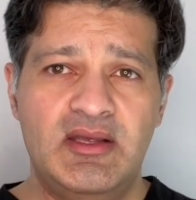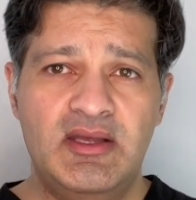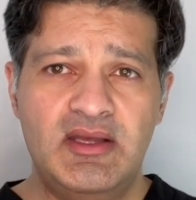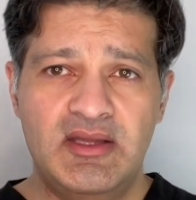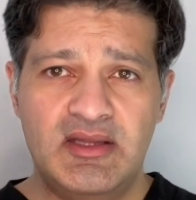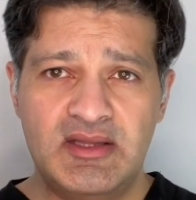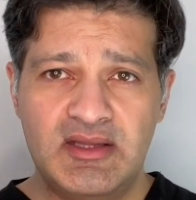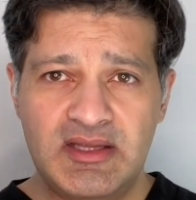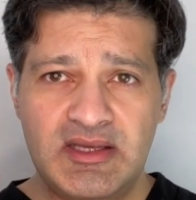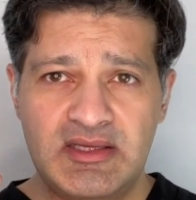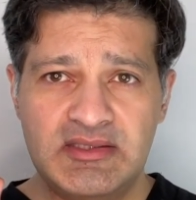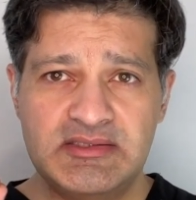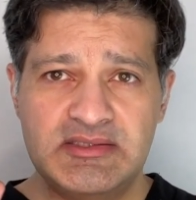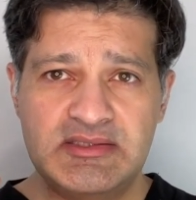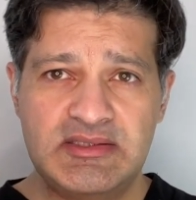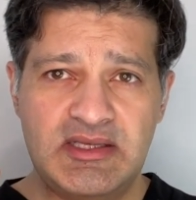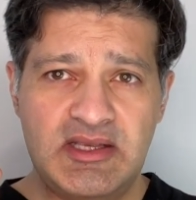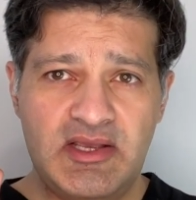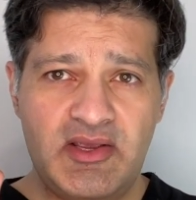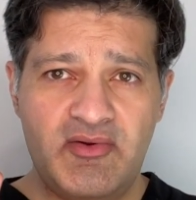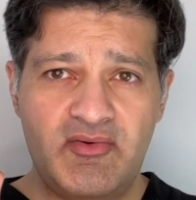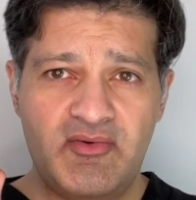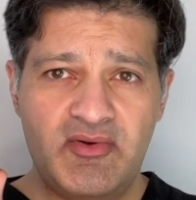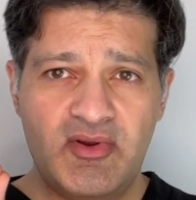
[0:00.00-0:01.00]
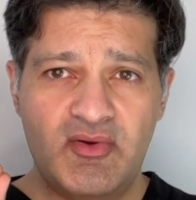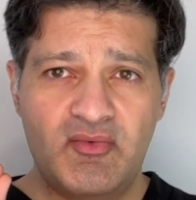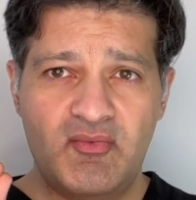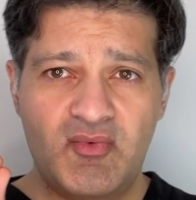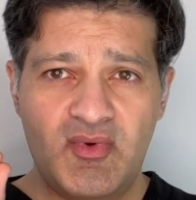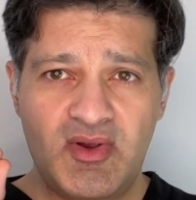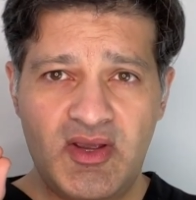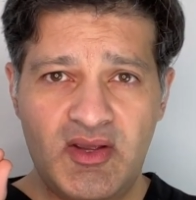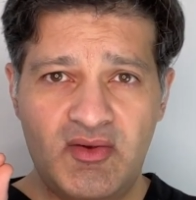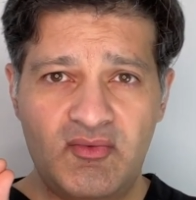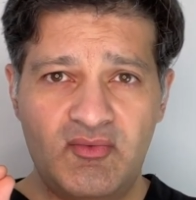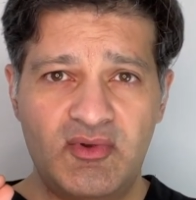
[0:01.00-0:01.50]
And that's the area
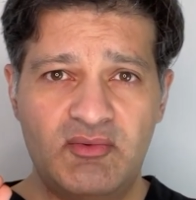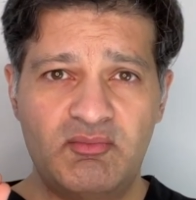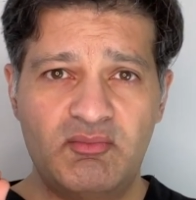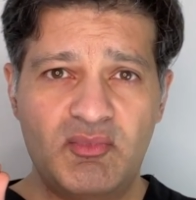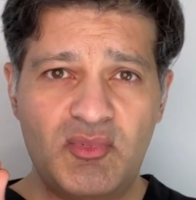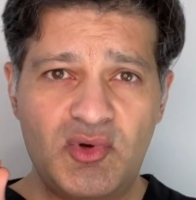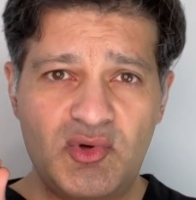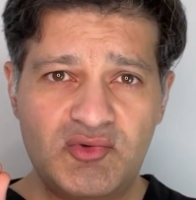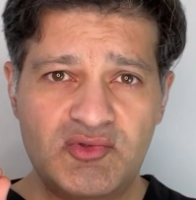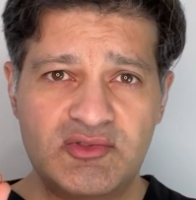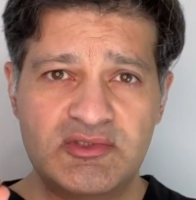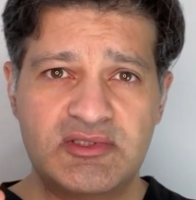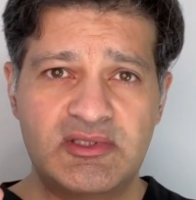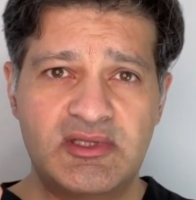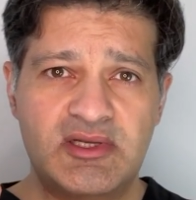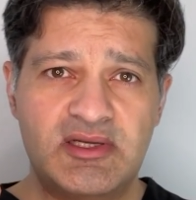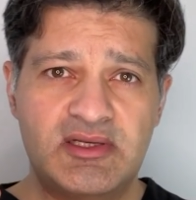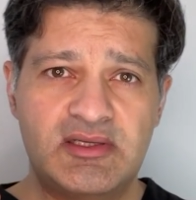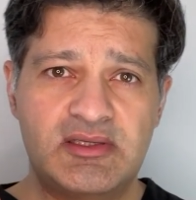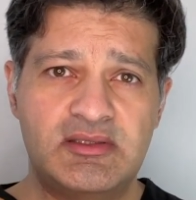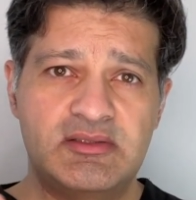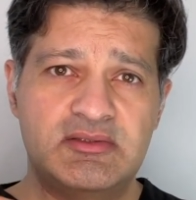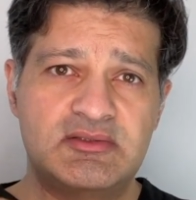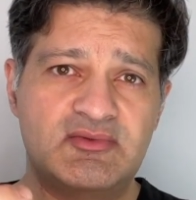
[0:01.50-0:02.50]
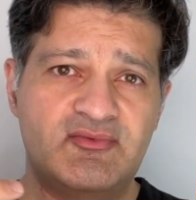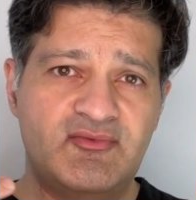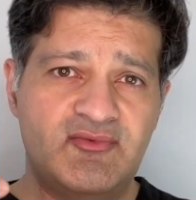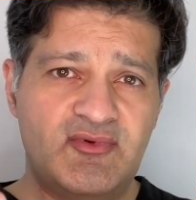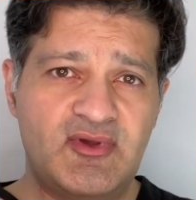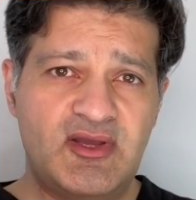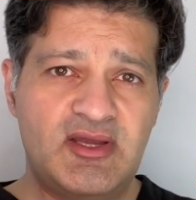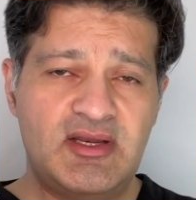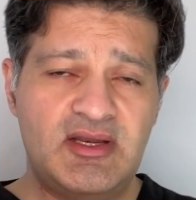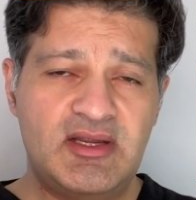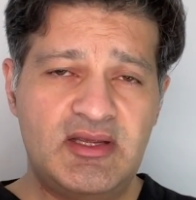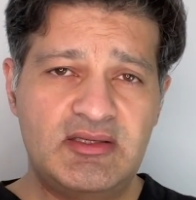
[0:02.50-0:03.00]
where we're most likely to
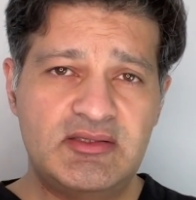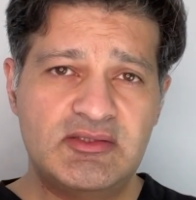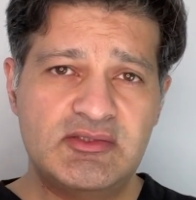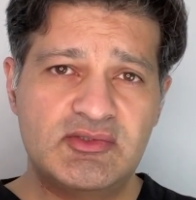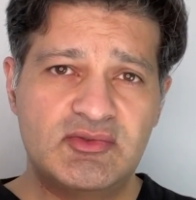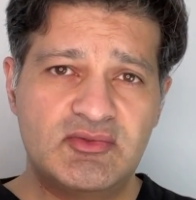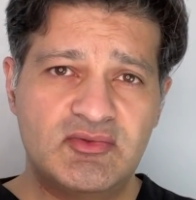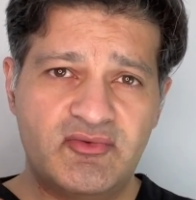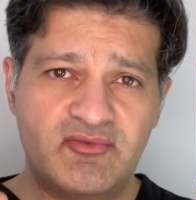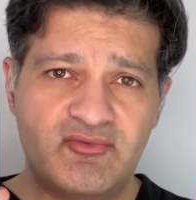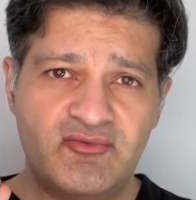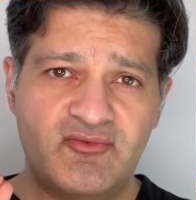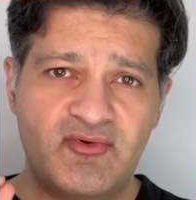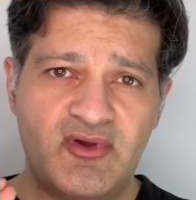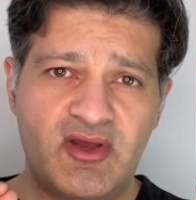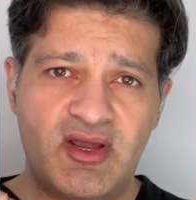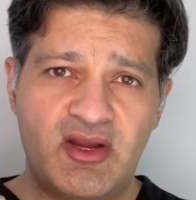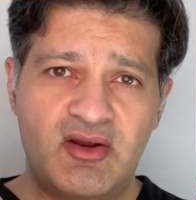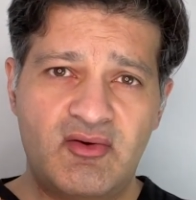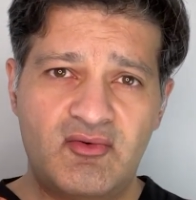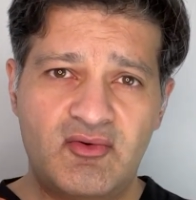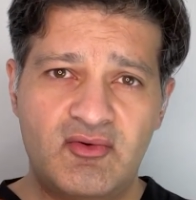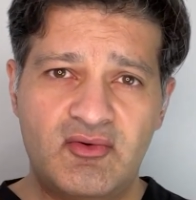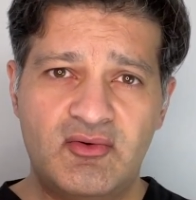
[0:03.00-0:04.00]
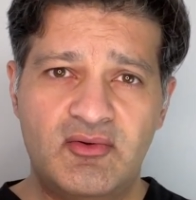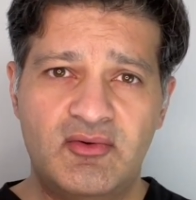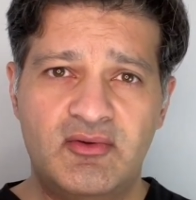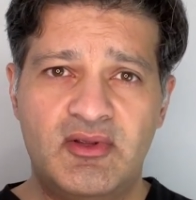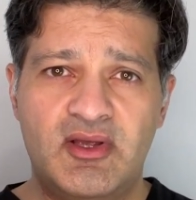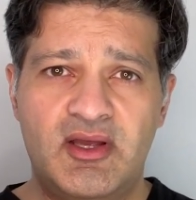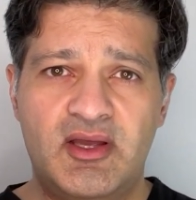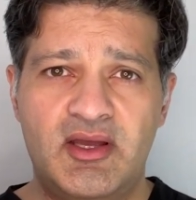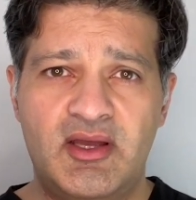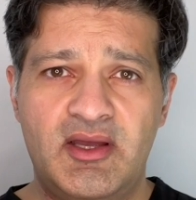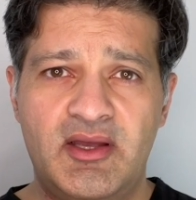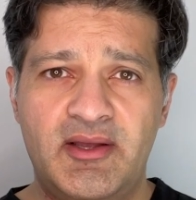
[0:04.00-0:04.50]
find any sort of viral
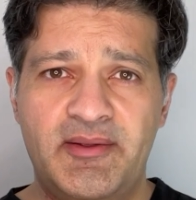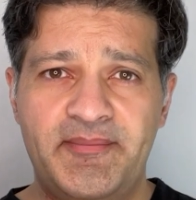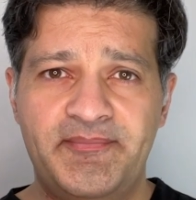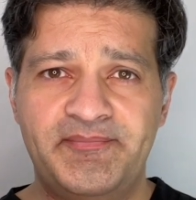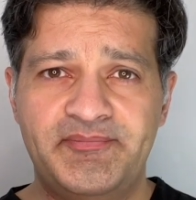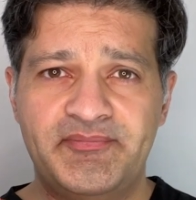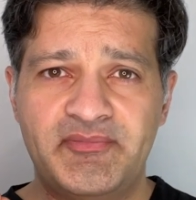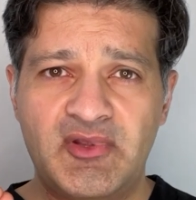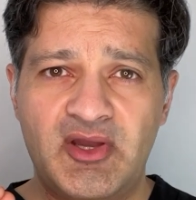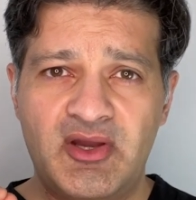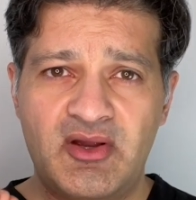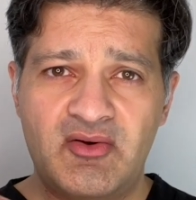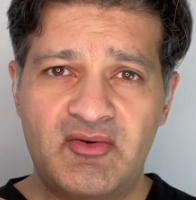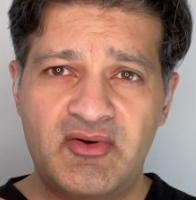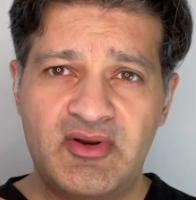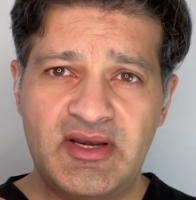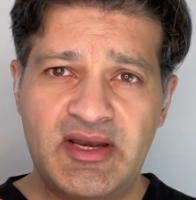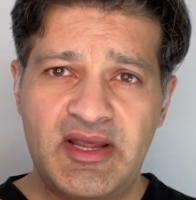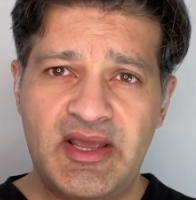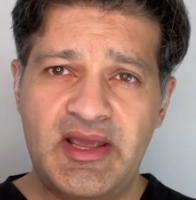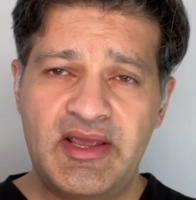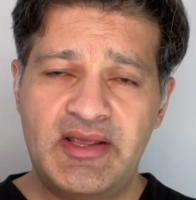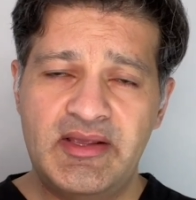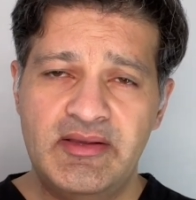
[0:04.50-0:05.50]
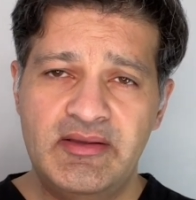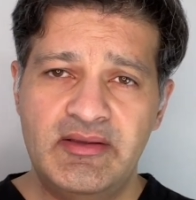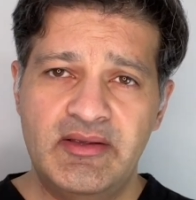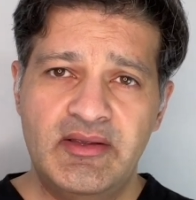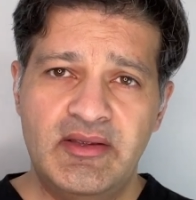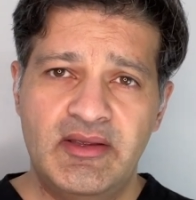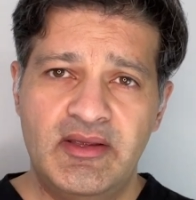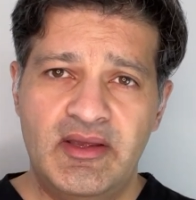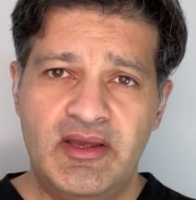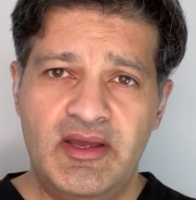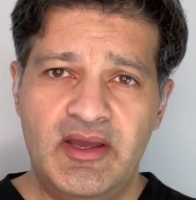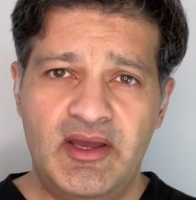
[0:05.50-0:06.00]
RNA,
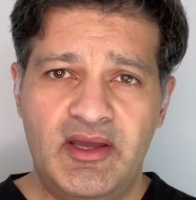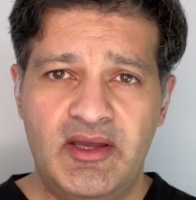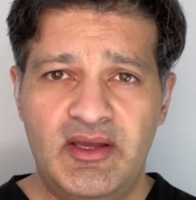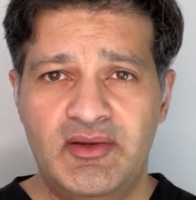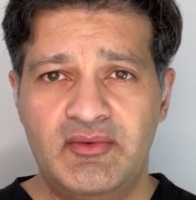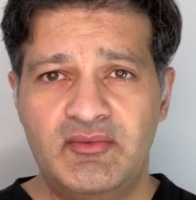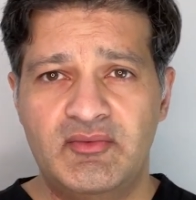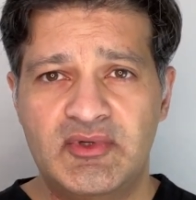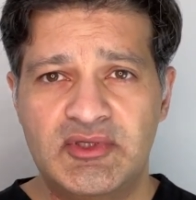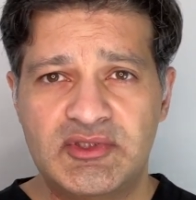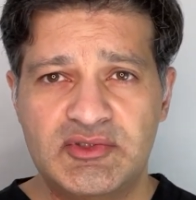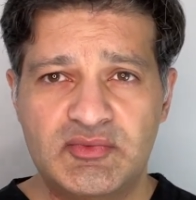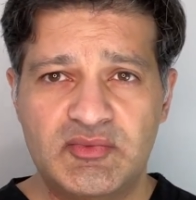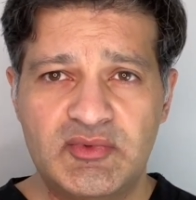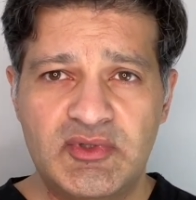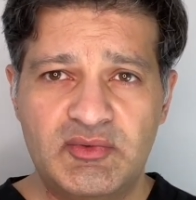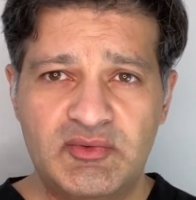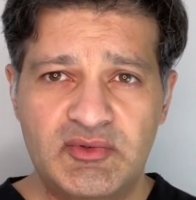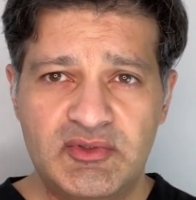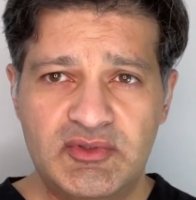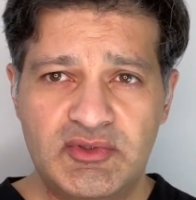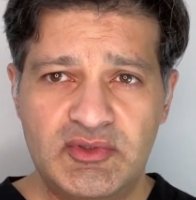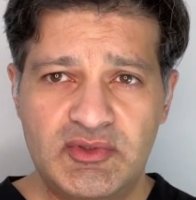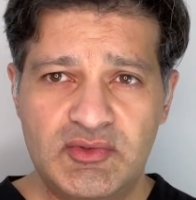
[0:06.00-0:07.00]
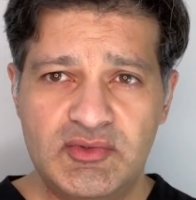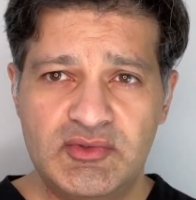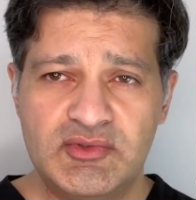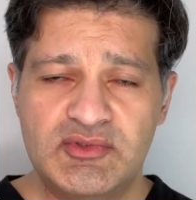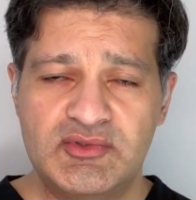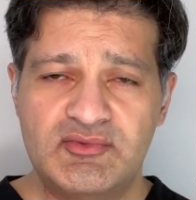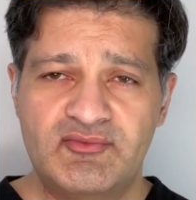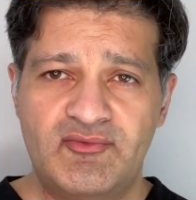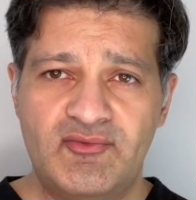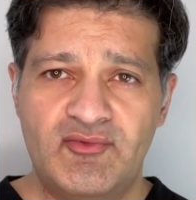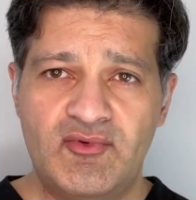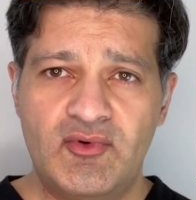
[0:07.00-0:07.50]
which we will
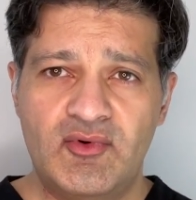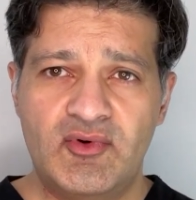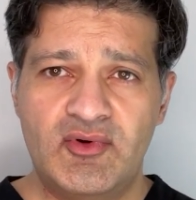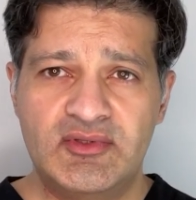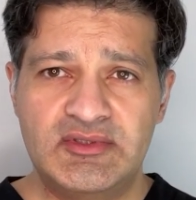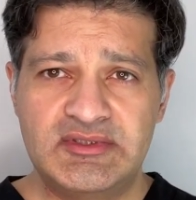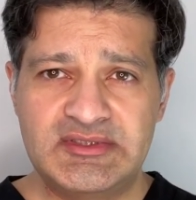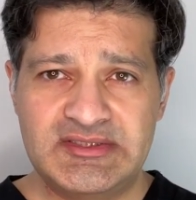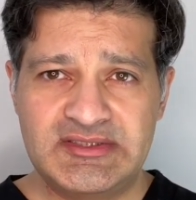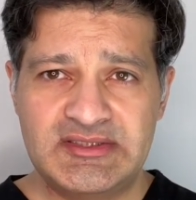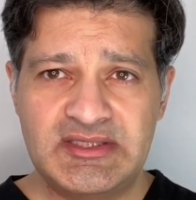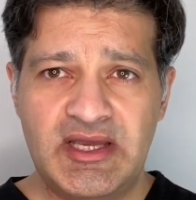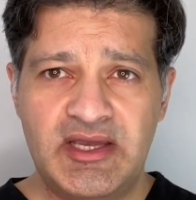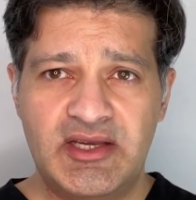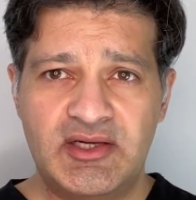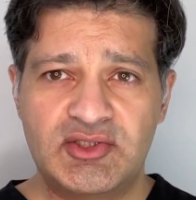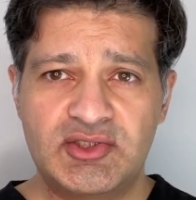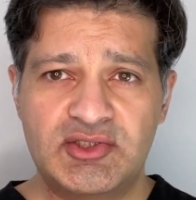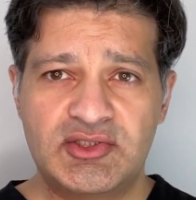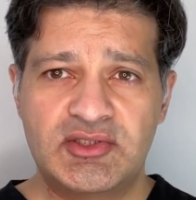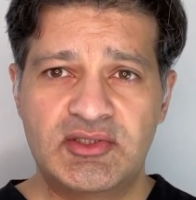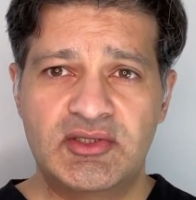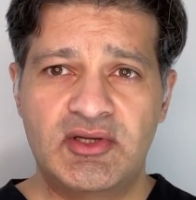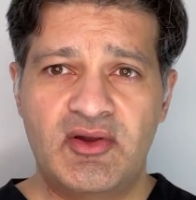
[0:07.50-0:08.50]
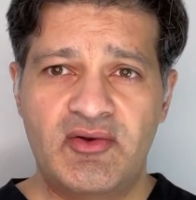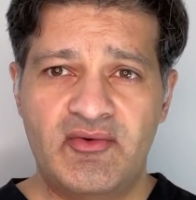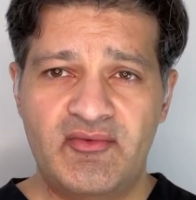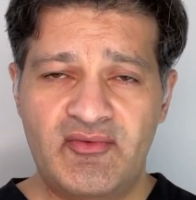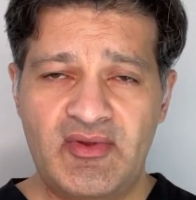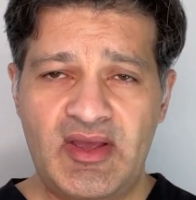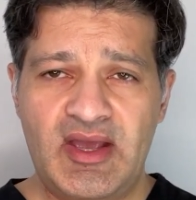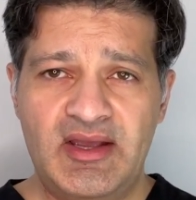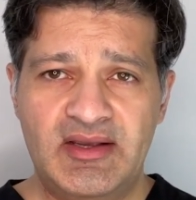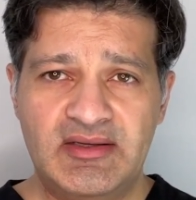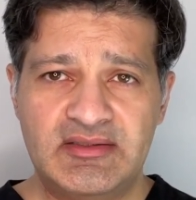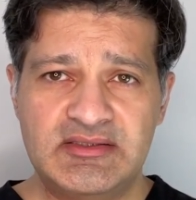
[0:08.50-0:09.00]
use for detection of
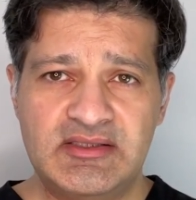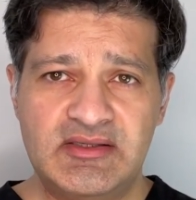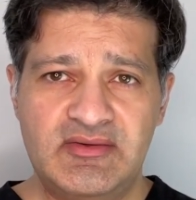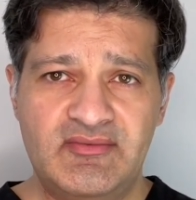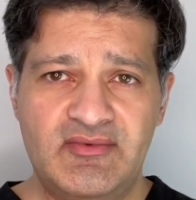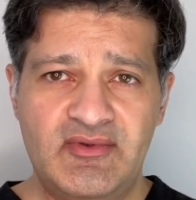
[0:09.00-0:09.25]
active